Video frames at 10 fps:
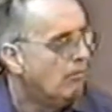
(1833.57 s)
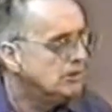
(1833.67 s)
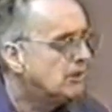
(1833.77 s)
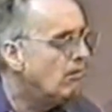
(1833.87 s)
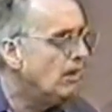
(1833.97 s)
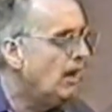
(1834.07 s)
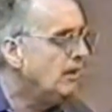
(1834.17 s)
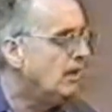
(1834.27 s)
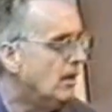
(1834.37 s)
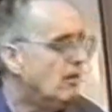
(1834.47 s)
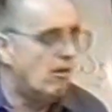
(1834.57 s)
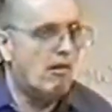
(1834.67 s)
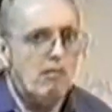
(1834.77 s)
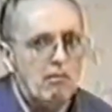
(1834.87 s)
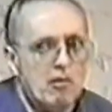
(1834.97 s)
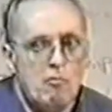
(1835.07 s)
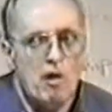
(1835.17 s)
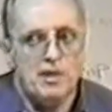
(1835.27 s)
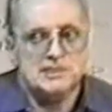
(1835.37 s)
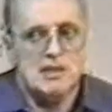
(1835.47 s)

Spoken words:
What's going on here? Oh, don't worry,